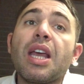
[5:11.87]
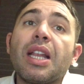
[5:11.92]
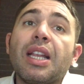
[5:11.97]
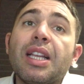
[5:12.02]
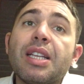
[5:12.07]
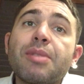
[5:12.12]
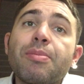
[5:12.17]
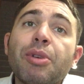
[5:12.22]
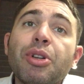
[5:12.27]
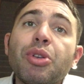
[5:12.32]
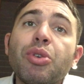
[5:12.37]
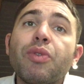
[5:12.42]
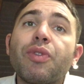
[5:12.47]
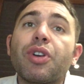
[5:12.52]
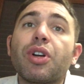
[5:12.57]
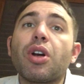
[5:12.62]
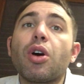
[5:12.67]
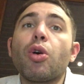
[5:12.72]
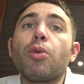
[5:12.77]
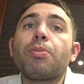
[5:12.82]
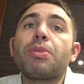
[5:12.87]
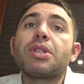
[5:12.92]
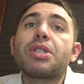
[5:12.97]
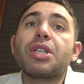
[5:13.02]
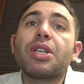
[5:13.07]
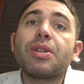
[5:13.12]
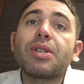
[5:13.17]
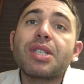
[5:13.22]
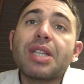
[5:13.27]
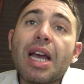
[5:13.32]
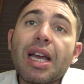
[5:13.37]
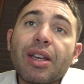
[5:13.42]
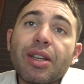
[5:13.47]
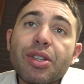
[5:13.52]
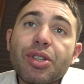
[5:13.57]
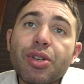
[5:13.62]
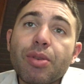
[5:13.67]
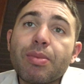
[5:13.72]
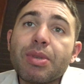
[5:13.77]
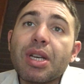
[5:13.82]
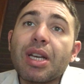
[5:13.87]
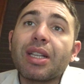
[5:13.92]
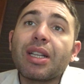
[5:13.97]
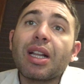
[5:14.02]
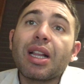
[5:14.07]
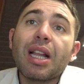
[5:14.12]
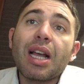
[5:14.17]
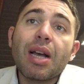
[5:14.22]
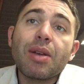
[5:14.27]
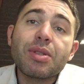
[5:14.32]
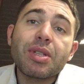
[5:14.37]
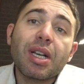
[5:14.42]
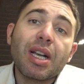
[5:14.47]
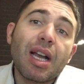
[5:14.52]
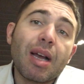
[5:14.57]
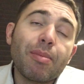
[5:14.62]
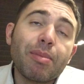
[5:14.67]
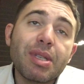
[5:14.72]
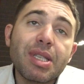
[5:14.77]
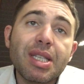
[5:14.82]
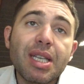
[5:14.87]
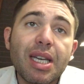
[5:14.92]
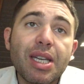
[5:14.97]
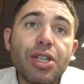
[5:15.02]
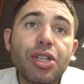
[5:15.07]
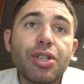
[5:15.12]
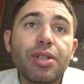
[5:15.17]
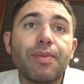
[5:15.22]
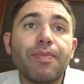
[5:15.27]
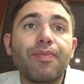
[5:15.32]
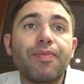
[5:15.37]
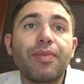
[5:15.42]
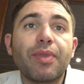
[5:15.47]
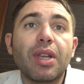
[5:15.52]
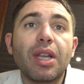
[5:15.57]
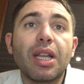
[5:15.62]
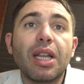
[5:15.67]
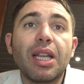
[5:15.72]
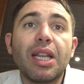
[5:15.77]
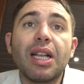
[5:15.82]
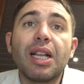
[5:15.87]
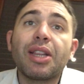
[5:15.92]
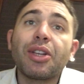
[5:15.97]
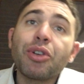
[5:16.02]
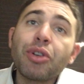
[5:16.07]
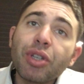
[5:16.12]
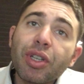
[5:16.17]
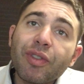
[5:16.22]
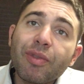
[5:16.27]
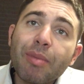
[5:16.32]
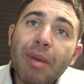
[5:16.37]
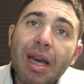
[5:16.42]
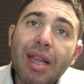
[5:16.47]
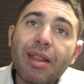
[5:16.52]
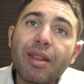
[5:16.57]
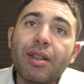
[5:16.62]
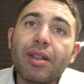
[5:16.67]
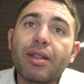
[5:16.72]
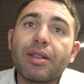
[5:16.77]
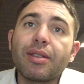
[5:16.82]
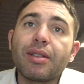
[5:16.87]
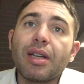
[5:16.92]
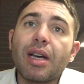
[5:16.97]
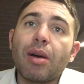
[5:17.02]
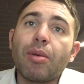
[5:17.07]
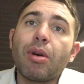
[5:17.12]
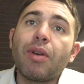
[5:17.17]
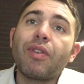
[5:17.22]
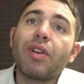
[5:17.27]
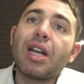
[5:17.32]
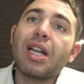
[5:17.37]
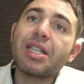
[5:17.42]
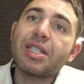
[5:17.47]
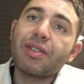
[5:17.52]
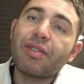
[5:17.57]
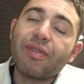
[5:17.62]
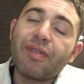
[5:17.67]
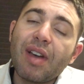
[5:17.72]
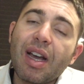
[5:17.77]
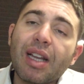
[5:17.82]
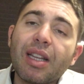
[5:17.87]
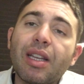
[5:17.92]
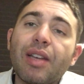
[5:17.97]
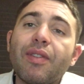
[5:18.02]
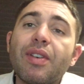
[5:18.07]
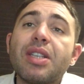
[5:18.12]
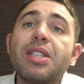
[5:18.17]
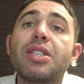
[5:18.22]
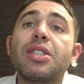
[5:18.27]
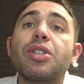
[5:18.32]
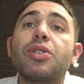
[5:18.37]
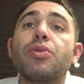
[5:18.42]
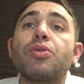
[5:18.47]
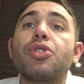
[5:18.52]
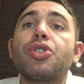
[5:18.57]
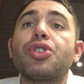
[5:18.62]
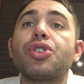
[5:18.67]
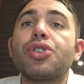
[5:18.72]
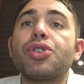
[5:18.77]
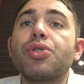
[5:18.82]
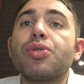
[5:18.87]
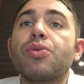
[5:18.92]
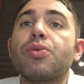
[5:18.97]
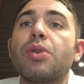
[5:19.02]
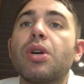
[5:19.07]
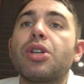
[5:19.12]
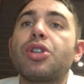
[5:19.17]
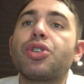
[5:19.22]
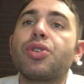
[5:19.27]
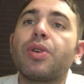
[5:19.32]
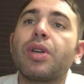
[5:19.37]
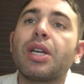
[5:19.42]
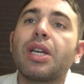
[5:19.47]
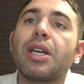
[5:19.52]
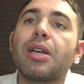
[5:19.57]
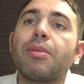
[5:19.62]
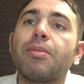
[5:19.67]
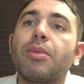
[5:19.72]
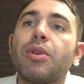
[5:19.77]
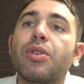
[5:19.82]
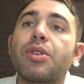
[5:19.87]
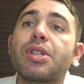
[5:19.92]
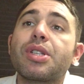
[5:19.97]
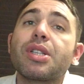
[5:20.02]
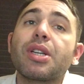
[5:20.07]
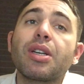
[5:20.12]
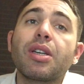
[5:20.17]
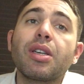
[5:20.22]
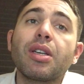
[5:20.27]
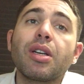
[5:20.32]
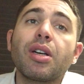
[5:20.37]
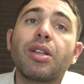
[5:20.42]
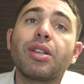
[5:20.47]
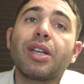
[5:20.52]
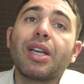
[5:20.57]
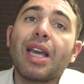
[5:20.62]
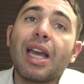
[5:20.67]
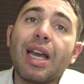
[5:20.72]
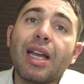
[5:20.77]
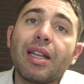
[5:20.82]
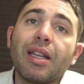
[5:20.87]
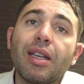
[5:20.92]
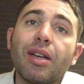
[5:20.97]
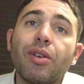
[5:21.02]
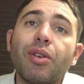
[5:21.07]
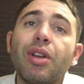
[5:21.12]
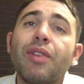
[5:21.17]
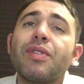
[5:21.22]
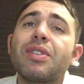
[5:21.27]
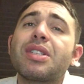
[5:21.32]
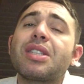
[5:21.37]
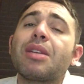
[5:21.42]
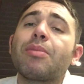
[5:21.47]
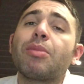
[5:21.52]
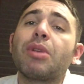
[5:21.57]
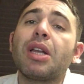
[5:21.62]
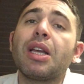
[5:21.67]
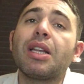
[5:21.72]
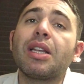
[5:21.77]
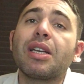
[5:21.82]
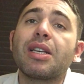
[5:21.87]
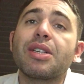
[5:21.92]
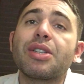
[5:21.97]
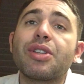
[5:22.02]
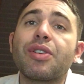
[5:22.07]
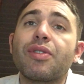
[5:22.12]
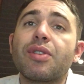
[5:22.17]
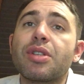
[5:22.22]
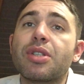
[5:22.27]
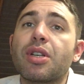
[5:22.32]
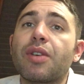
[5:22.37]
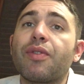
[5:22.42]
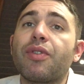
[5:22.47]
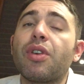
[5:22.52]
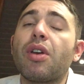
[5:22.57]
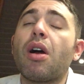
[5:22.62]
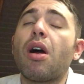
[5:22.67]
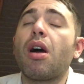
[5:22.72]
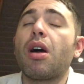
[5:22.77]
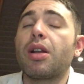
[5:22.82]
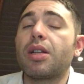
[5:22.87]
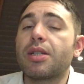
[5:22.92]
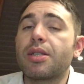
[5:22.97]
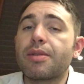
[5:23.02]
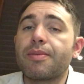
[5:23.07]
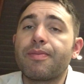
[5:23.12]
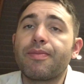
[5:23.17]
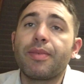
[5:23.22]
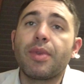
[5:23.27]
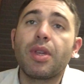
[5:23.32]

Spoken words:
This maneuver opens the eustachian tubes and allows the compensation. The alternative method, however less effective, is to chew a chewing gum or sucking on a candy or even stimulating a series of yawns.